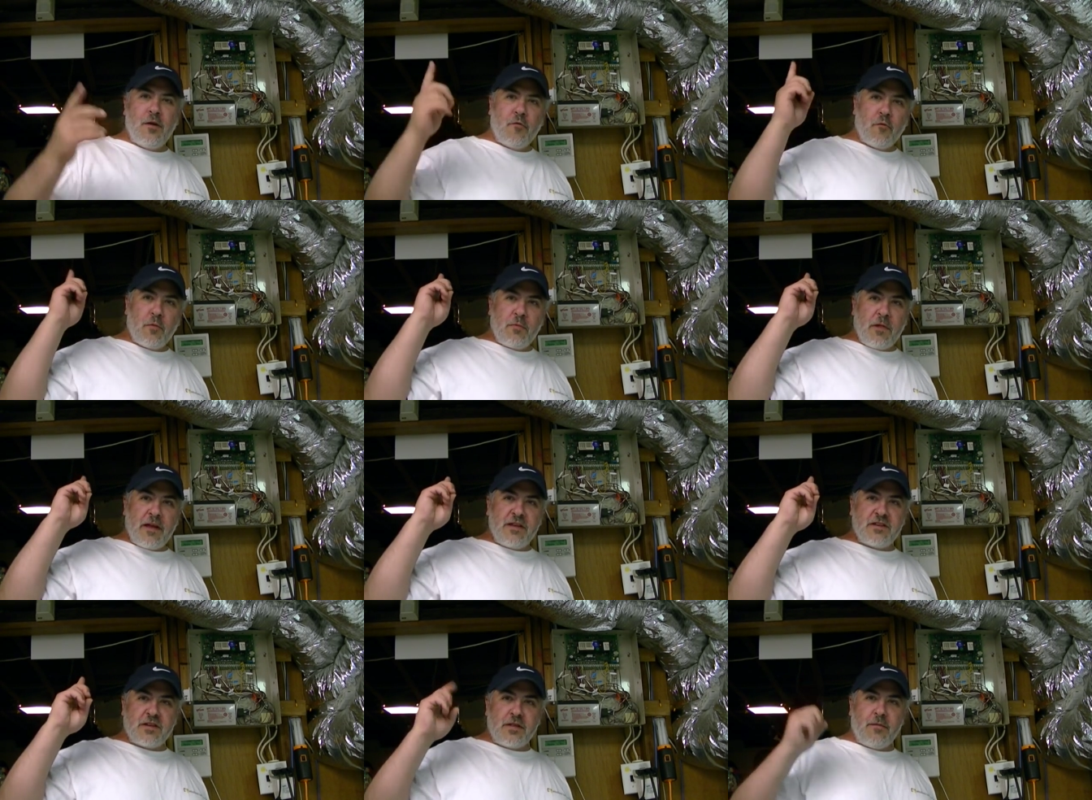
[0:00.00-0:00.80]

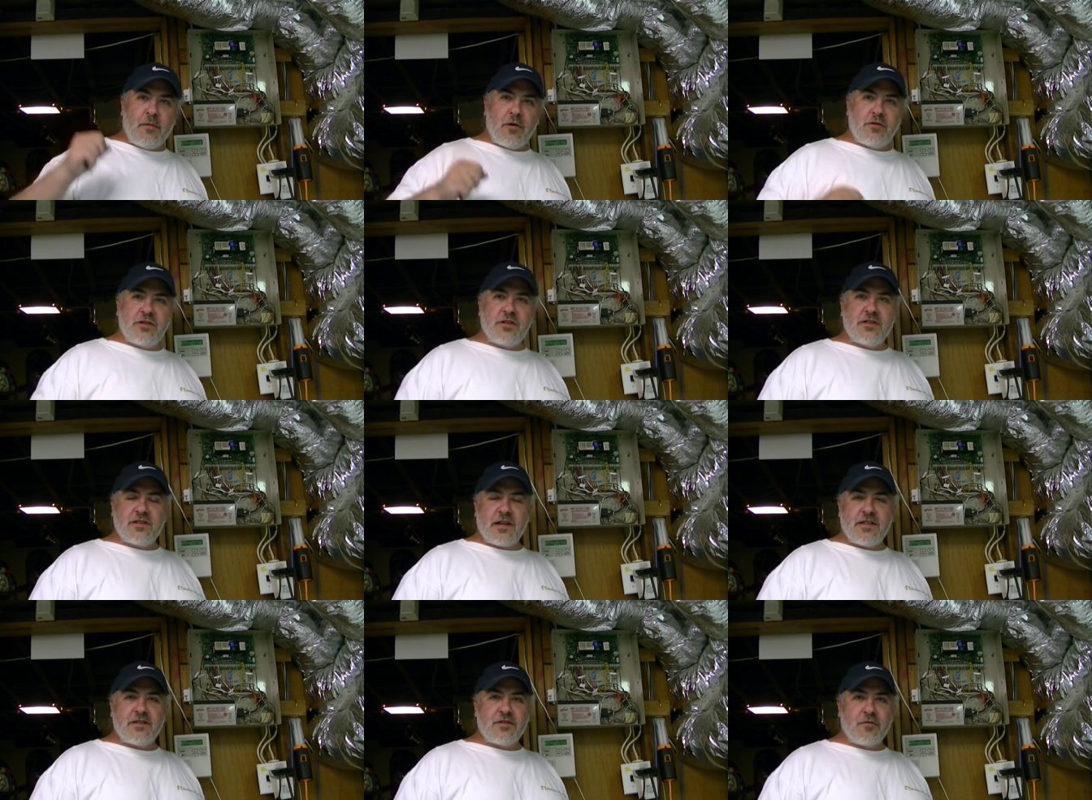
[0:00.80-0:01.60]
replacing the motion
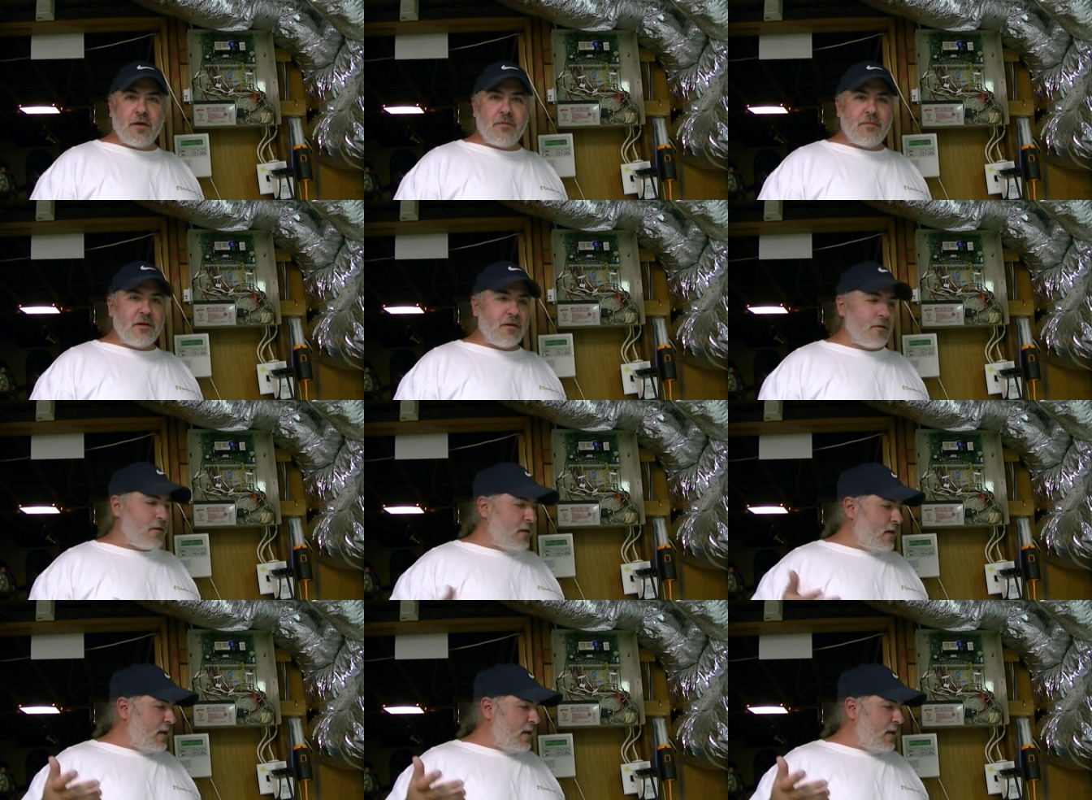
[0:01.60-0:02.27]
sensor up here.